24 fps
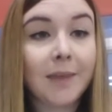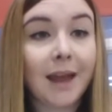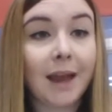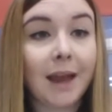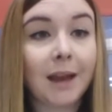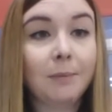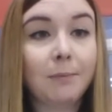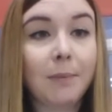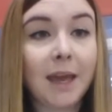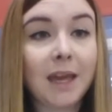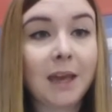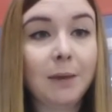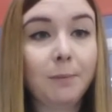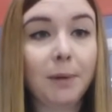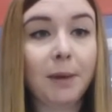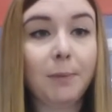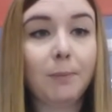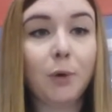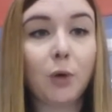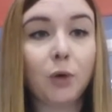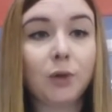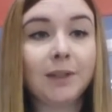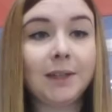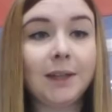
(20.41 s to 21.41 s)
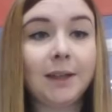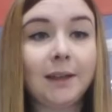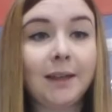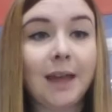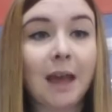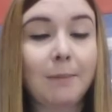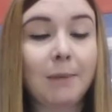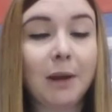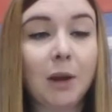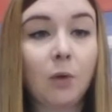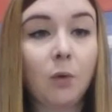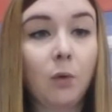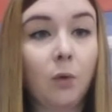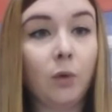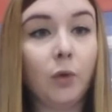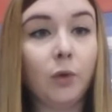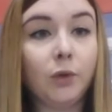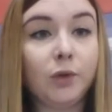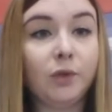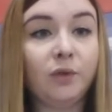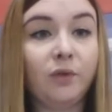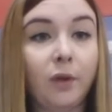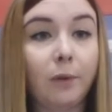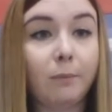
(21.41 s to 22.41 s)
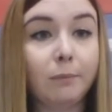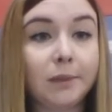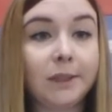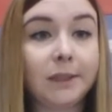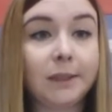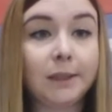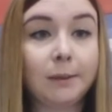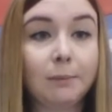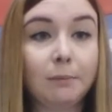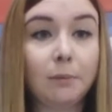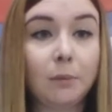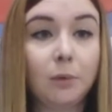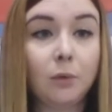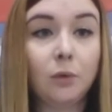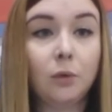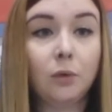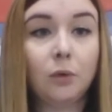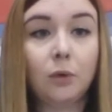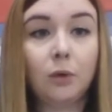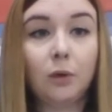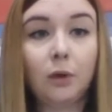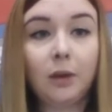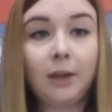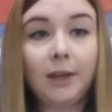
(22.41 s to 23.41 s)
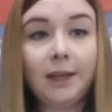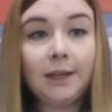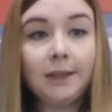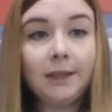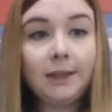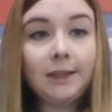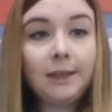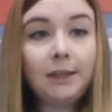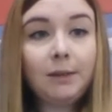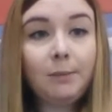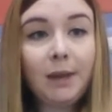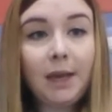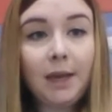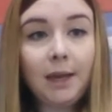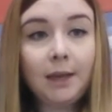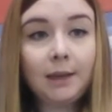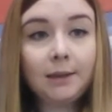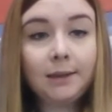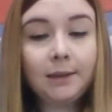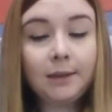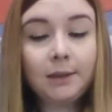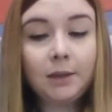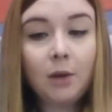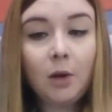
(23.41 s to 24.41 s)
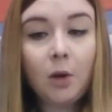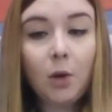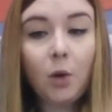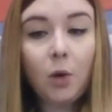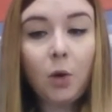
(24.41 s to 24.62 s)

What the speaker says: and maybe putting them in order from smallest to biggest